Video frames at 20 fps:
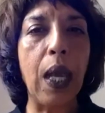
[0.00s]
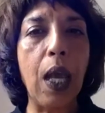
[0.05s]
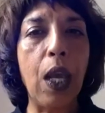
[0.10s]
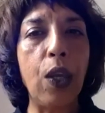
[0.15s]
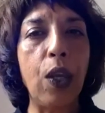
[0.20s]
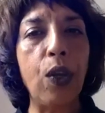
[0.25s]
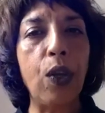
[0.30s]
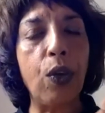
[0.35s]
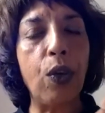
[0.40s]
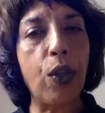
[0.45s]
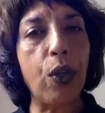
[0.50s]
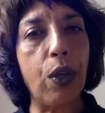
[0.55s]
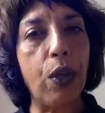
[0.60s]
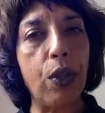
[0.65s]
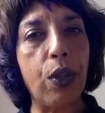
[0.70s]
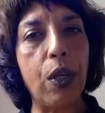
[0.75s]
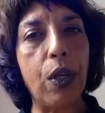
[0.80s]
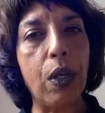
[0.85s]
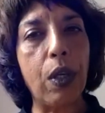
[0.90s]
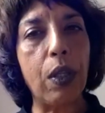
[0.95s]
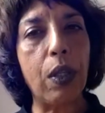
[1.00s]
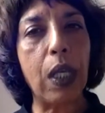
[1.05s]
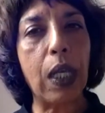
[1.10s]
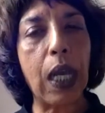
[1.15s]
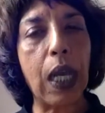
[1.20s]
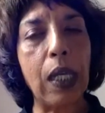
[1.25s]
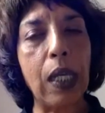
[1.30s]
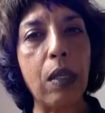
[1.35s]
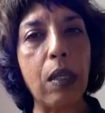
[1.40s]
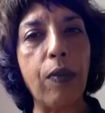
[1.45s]
you know, the
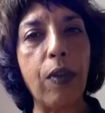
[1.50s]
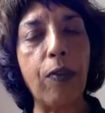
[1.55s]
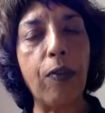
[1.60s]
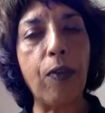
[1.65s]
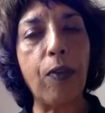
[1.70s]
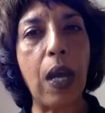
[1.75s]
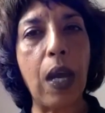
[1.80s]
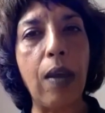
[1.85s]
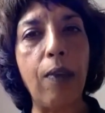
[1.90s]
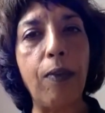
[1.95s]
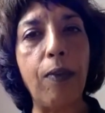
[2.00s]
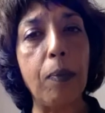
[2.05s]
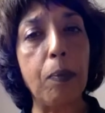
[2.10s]
case of the 5